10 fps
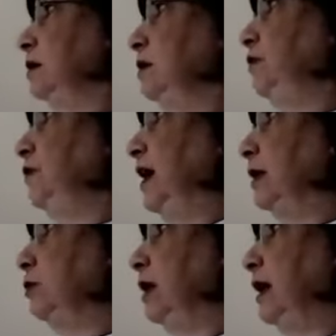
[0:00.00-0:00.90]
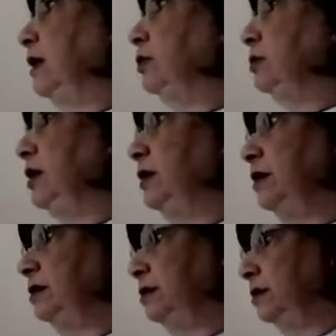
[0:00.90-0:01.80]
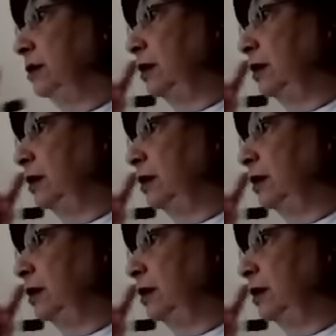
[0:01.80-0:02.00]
to factor actually this.